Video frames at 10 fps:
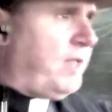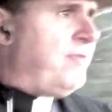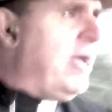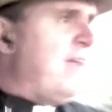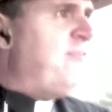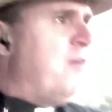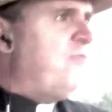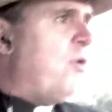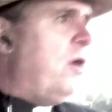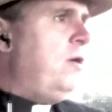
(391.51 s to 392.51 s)
the iPhone
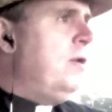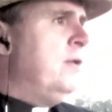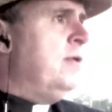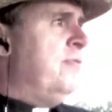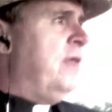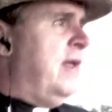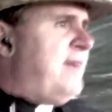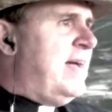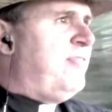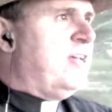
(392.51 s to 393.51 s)
4 that I've
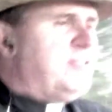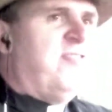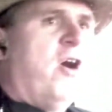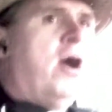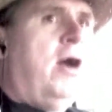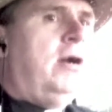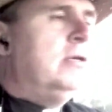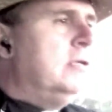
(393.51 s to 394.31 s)
had thus far